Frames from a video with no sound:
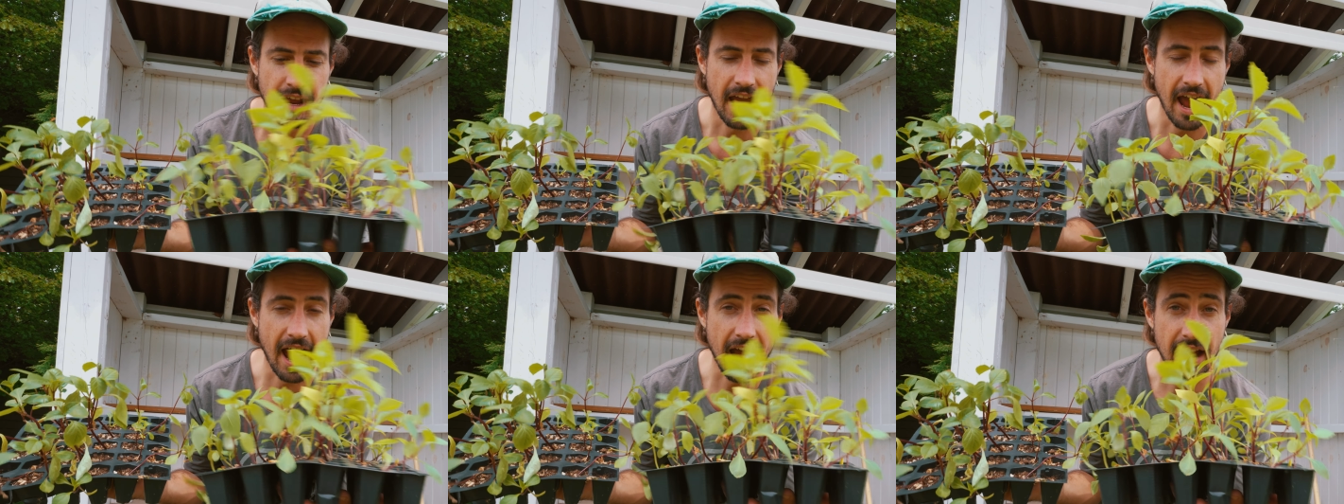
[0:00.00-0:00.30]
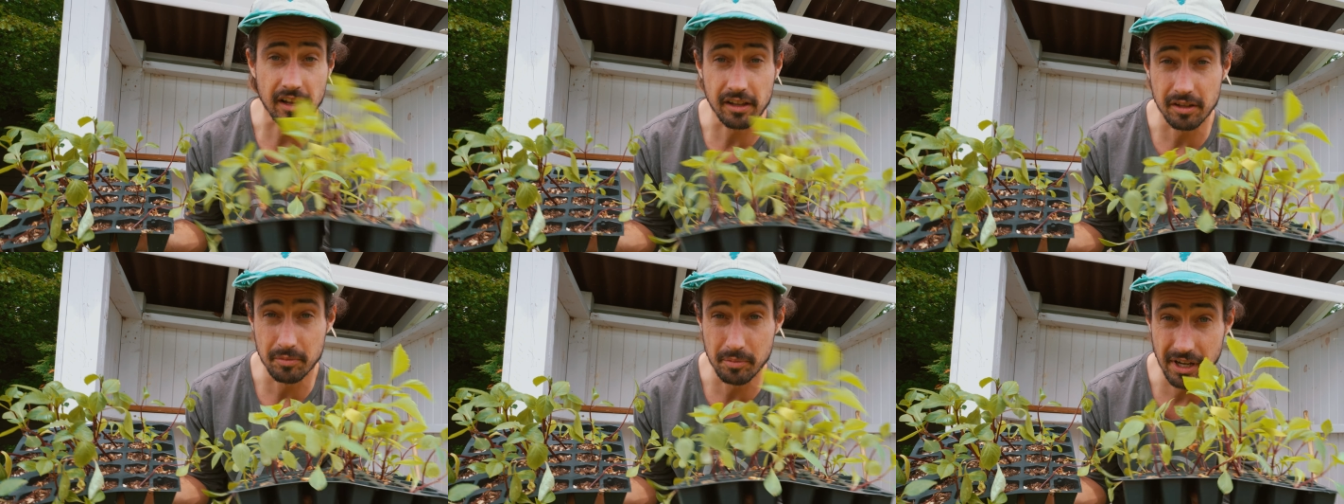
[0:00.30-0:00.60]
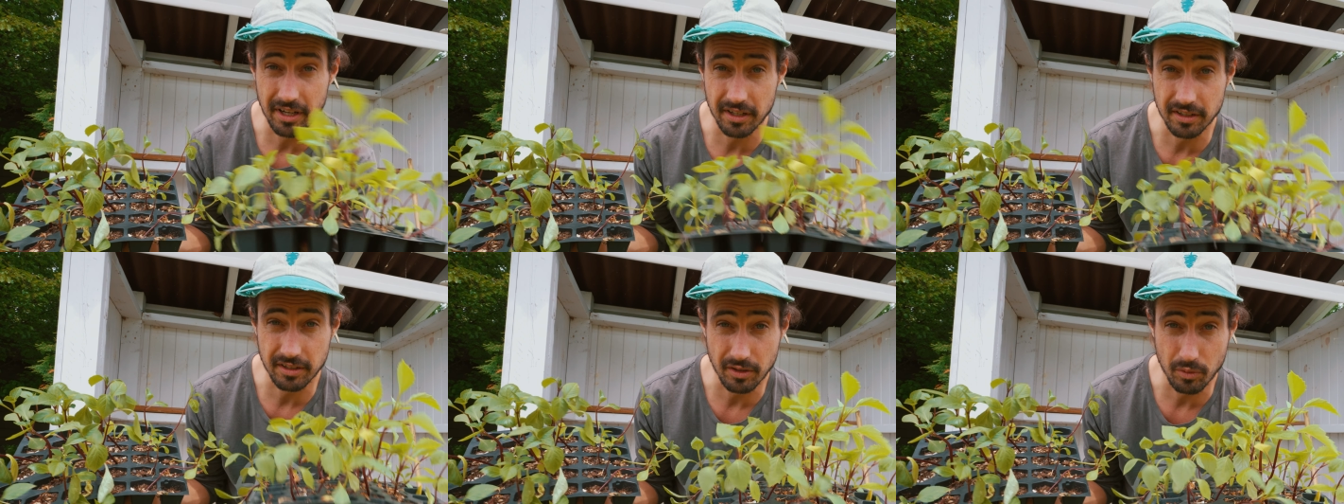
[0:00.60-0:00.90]

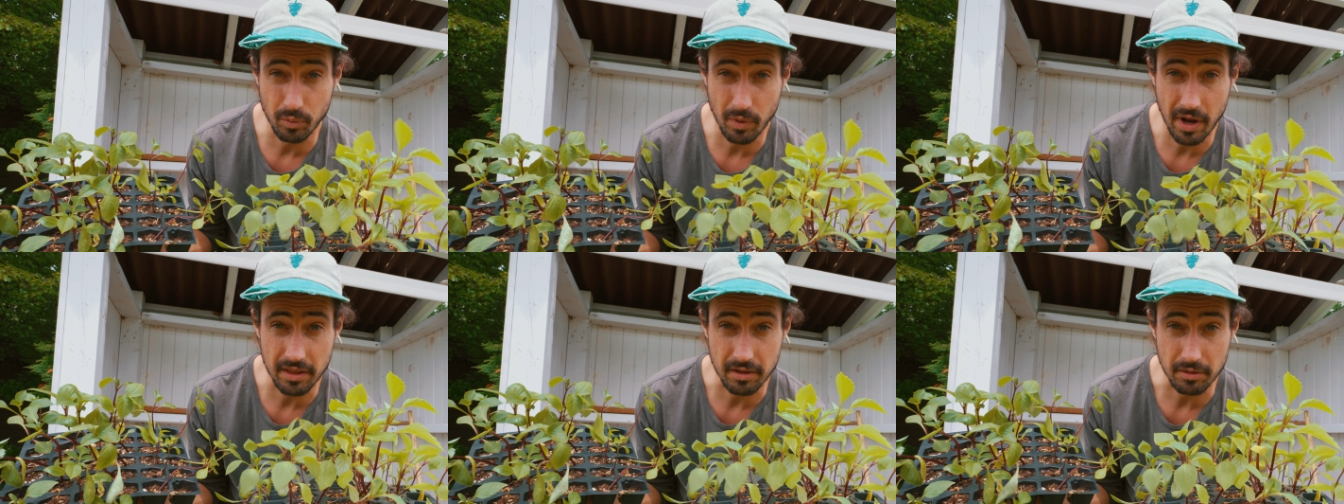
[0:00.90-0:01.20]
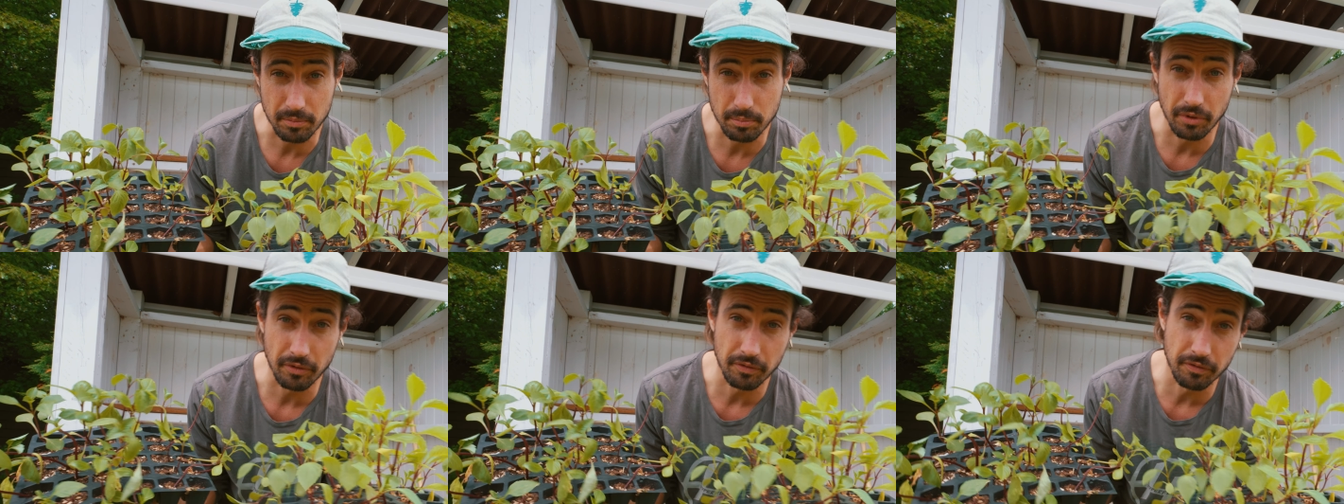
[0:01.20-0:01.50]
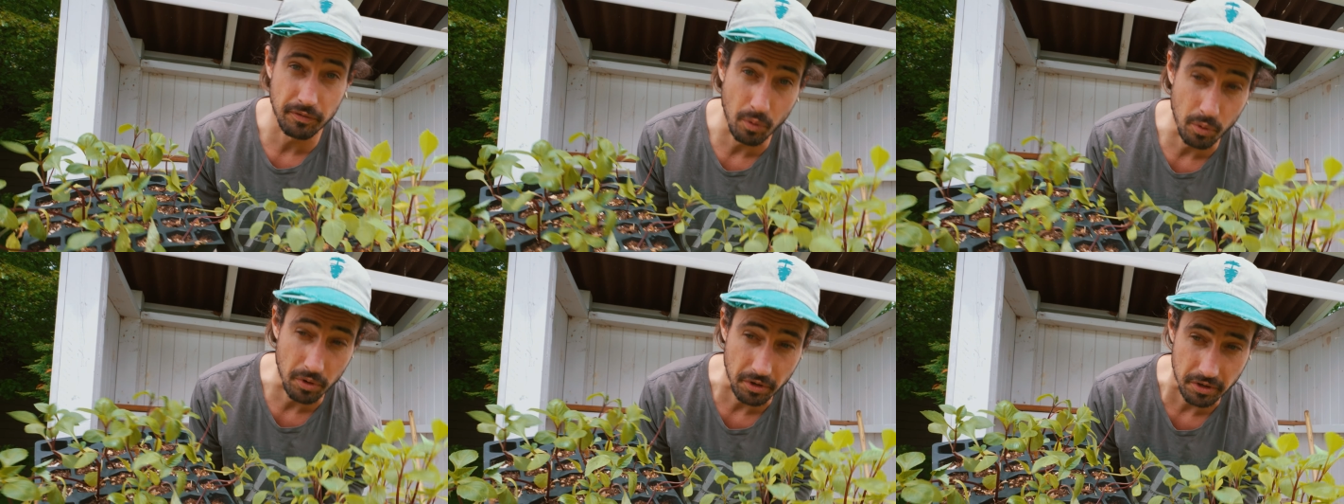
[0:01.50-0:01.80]
acclimated to the weather
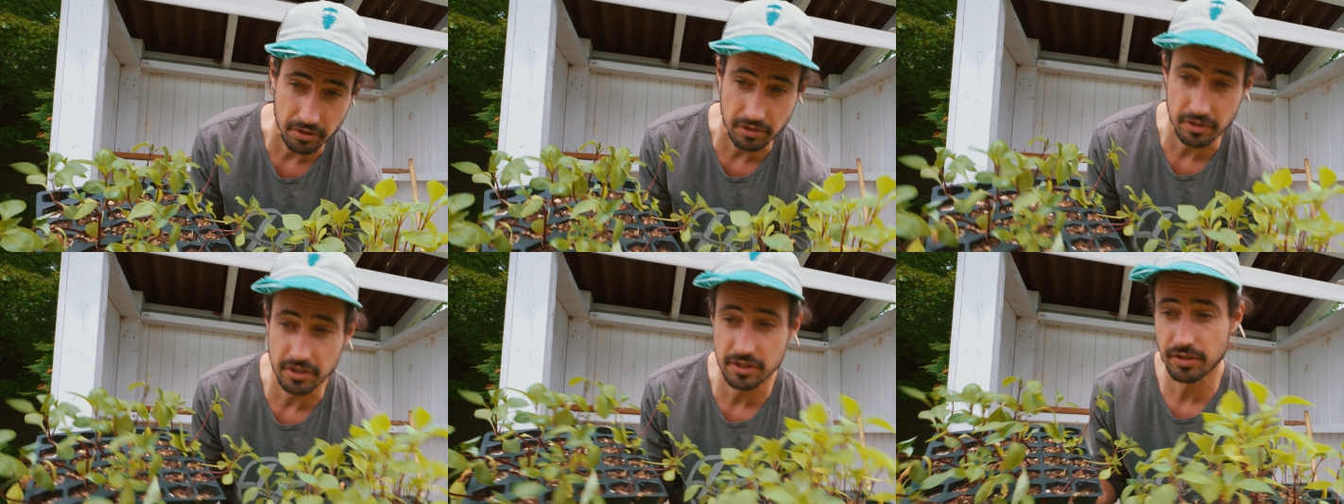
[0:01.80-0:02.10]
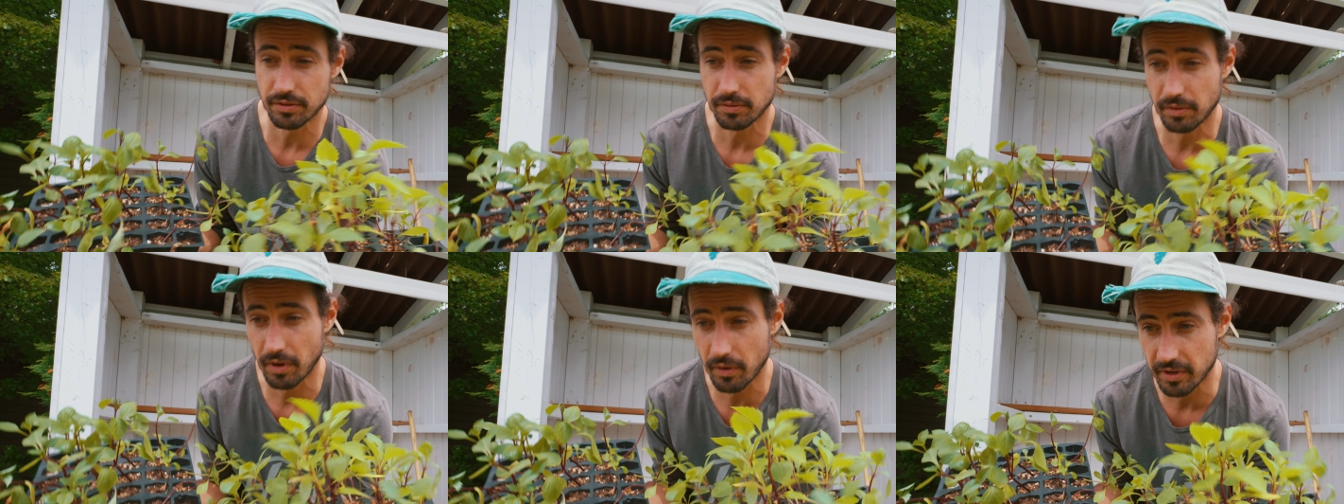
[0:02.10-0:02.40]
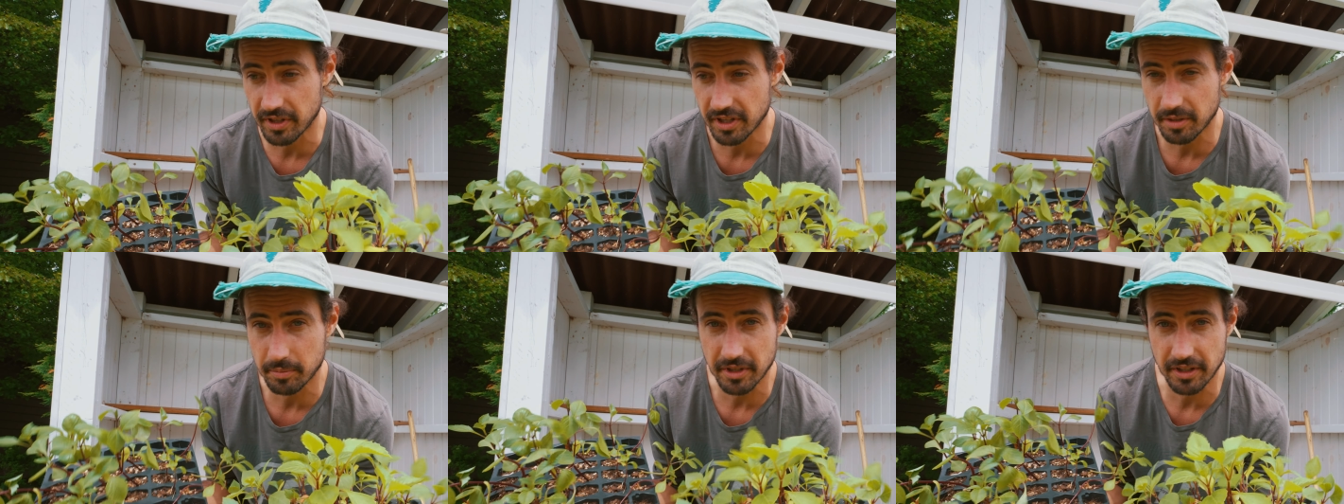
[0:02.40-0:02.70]
before you're just
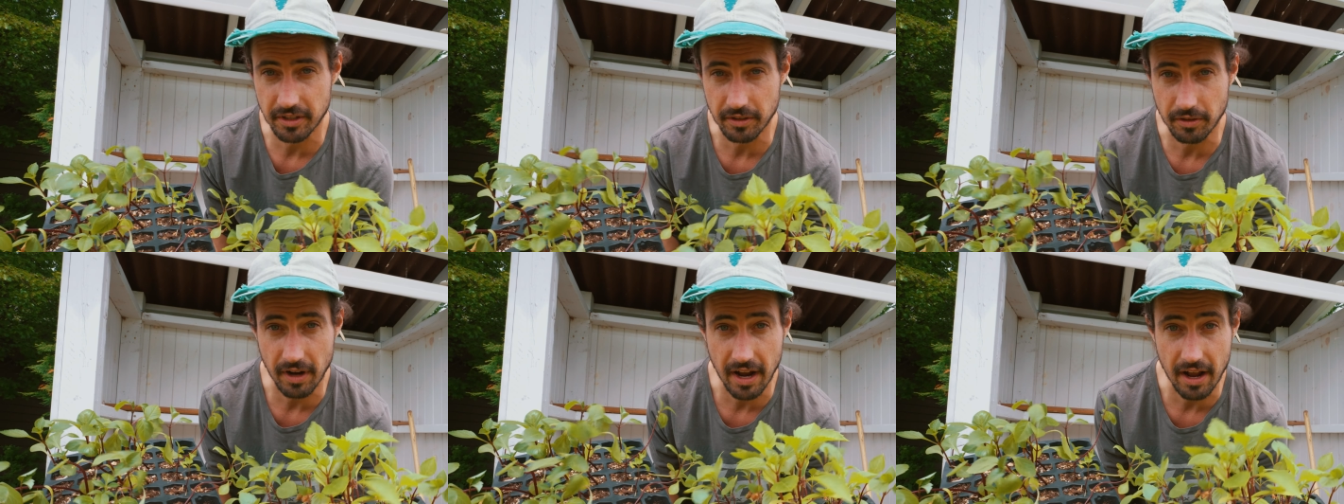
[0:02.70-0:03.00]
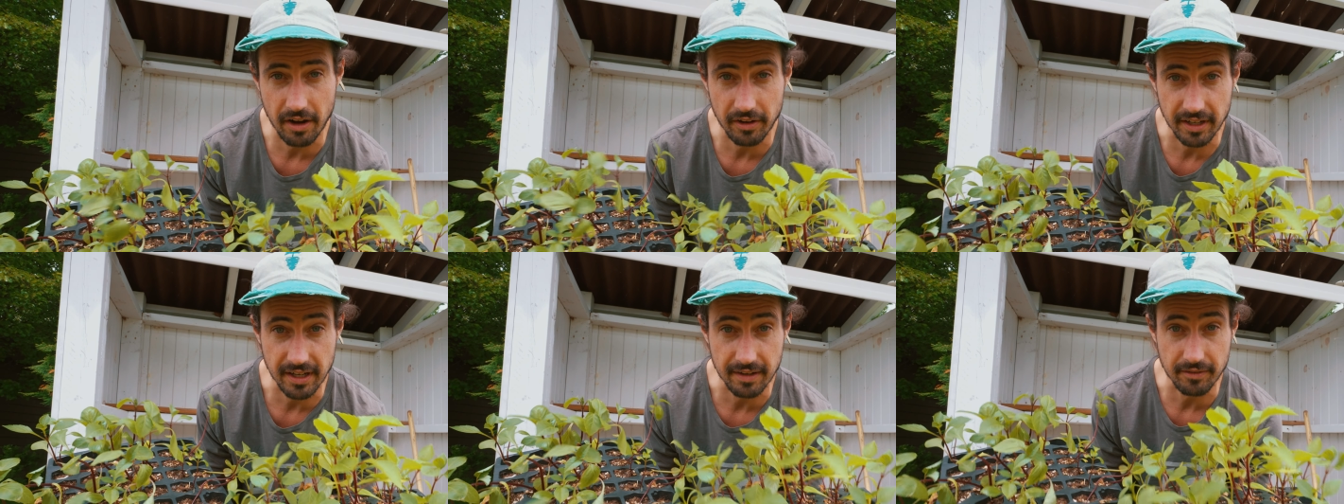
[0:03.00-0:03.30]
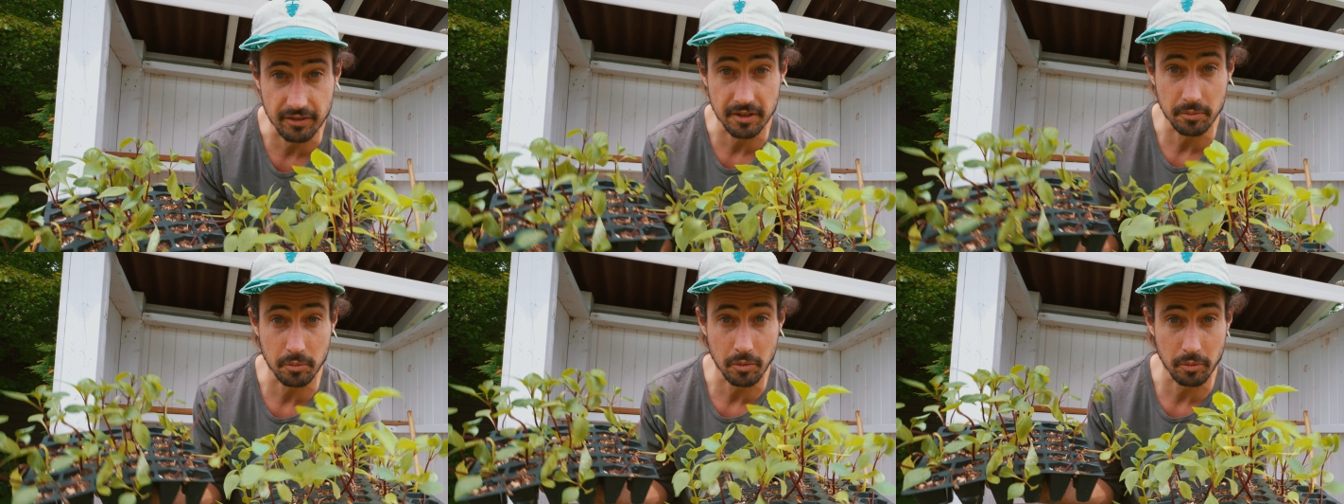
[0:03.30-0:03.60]
throwing them in the ground and
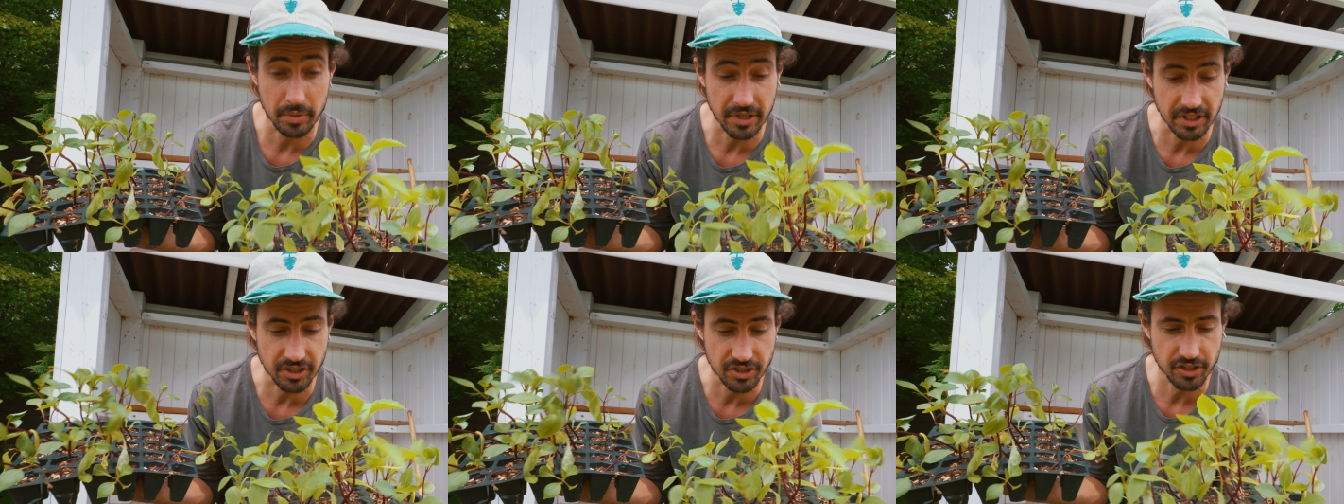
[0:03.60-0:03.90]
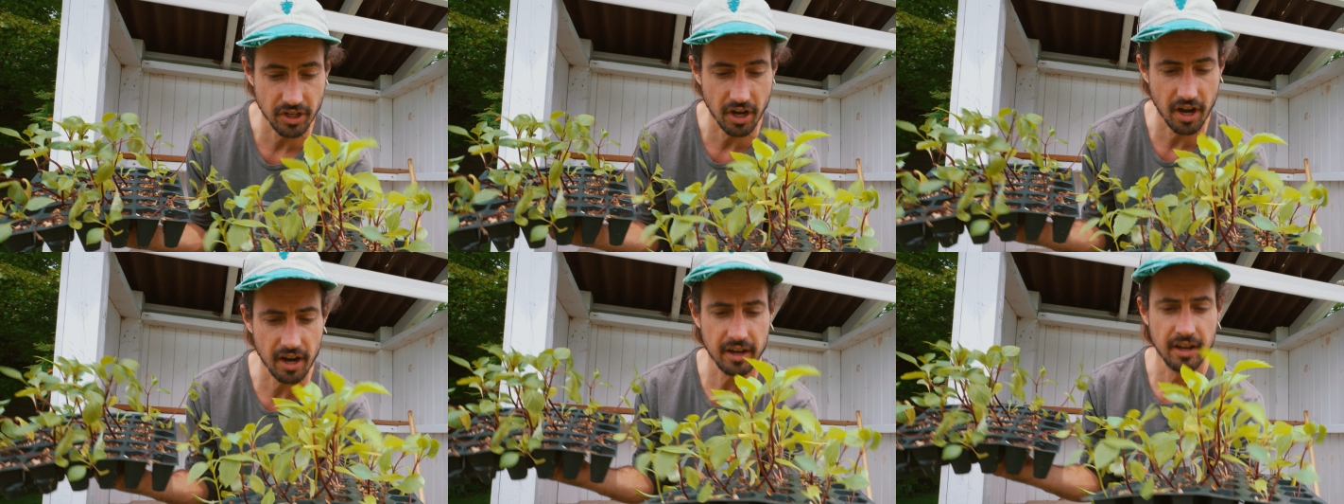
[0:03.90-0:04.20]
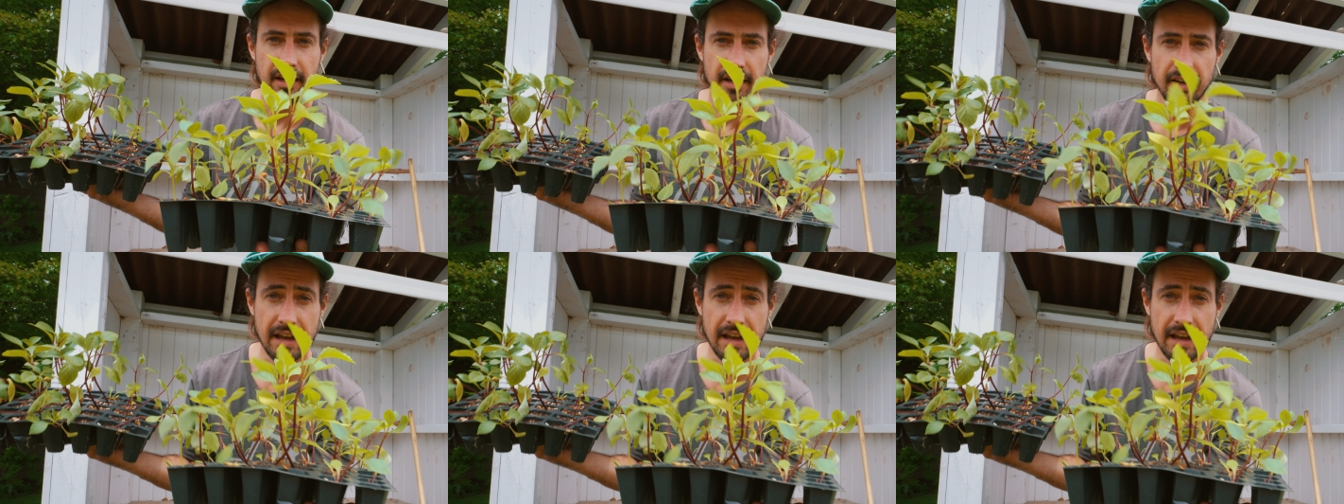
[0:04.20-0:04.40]
giving them a big shock.